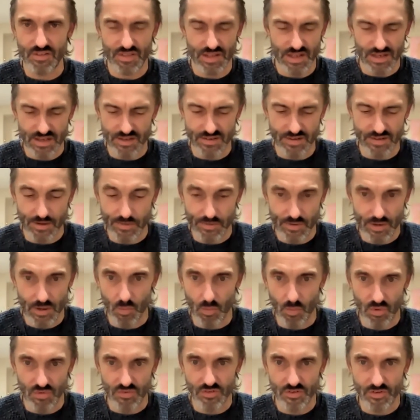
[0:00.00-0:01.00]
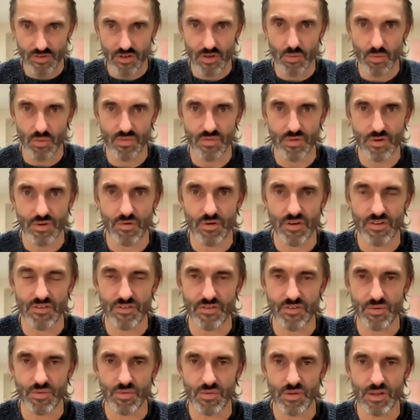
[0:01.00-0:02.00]
you don't know what to do with the
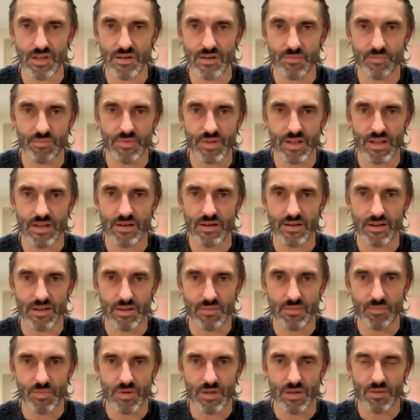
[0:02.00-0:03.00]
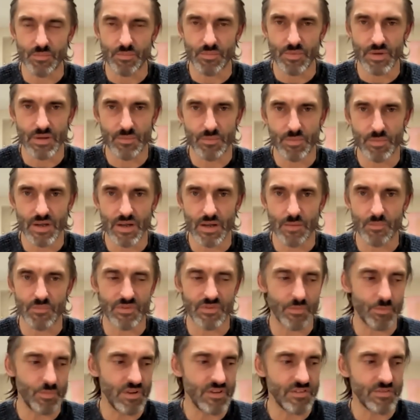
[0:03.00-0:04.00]
crystal, then it
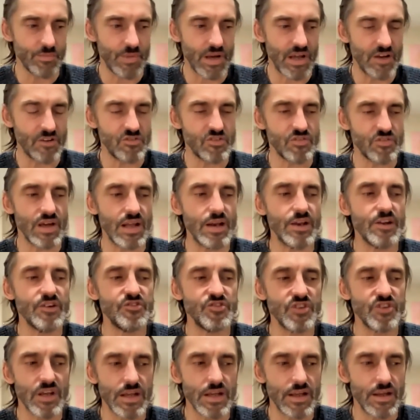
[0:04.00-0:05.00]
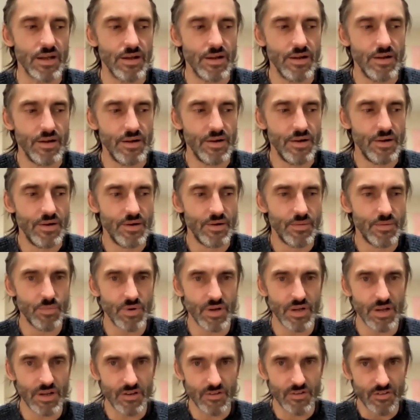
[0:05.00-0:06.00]
becomes a mismatch of energy.
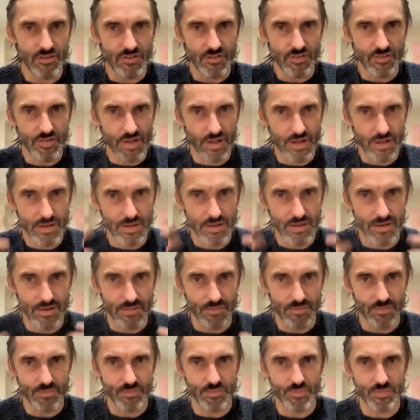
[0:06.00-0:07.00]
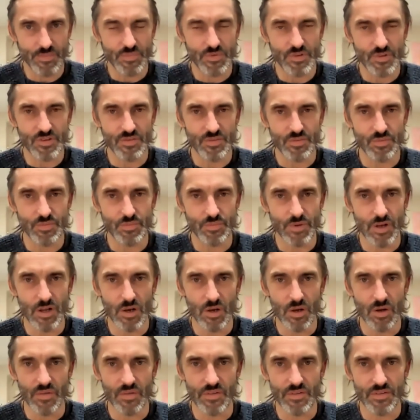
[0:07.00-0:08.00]
But you just a
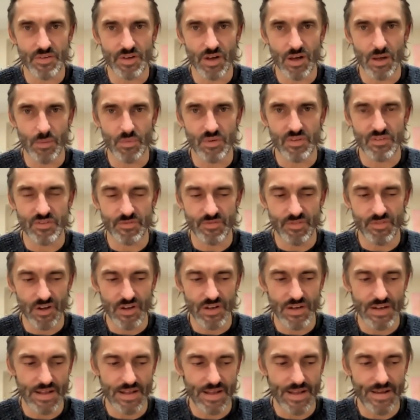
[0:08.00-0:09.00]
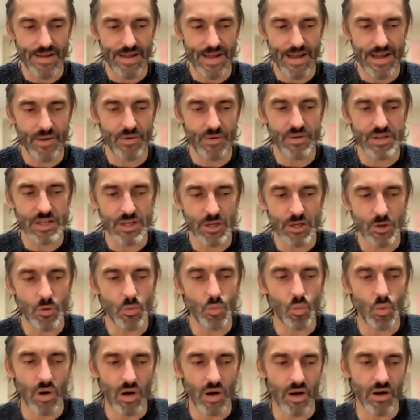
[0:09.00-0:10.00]
lot of the time it's finding out how you
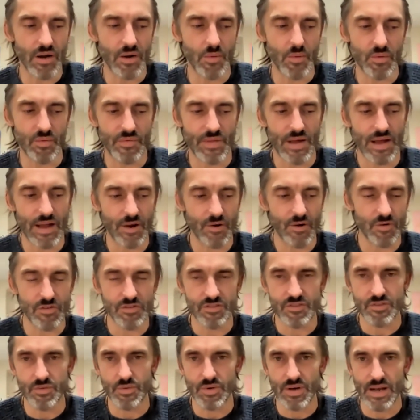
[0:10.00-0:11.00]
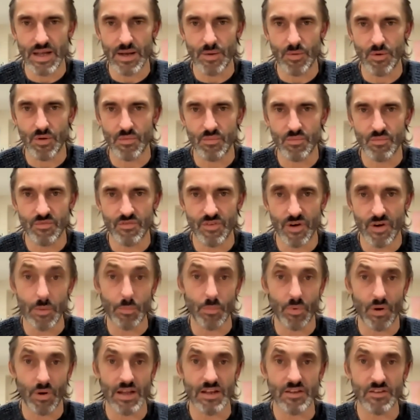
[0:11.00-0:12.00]
work with that crystal and how it
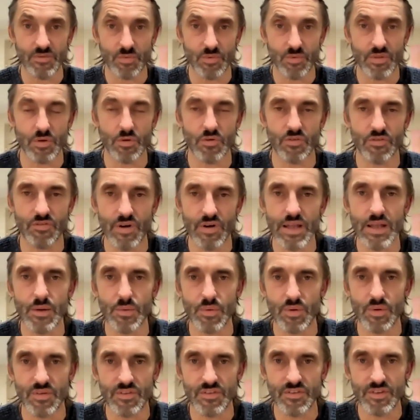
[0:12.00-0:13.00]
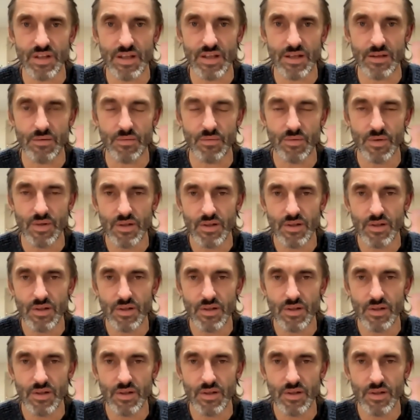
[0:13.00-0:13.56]
vibrates with your frequency, and